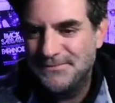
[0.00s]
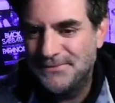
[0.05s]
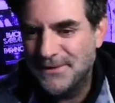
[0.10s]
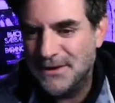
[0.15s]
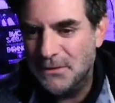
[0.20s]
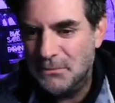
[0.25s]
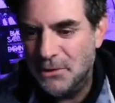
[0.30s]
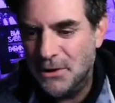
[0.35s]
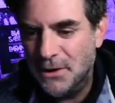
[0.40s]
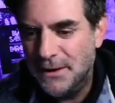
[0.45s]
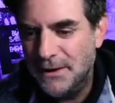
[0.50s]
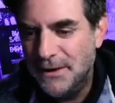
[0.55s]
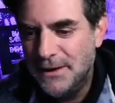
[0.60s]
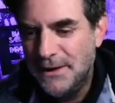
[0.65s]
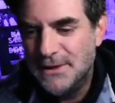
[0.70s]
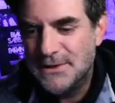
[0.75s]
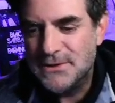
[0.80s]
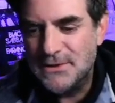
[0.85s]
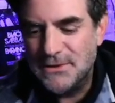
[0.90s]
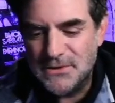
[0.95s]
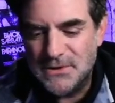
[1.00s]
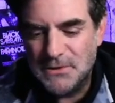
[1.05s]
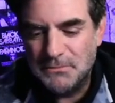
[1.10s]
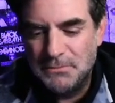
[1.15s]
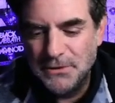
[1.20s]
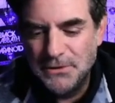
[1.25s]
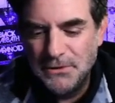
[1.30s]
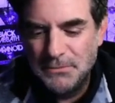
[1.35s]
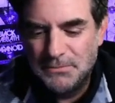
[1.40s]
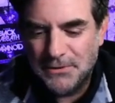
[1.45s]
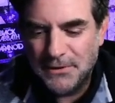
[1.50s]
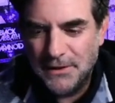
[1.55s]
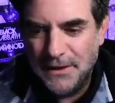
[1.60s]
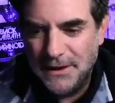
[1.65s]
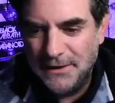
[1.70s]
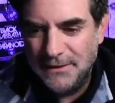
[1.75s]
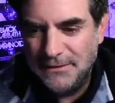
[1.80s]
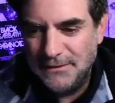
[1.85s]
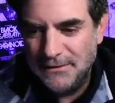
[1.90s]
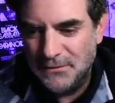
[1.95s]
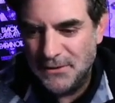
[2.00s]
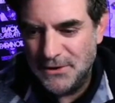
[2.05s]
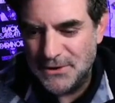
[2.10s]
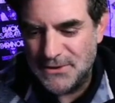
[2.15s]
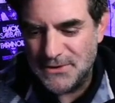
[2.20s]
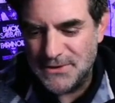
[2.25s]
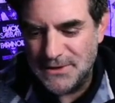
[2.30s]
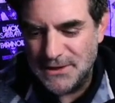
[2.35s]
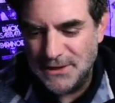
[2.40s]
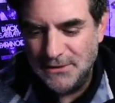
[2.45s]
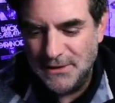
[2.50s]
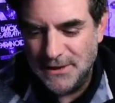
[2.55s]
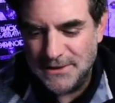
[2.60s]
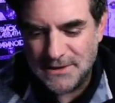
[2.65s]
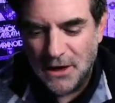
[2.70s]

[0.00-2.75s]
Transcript: come on. So there's the blueprint, which was the US.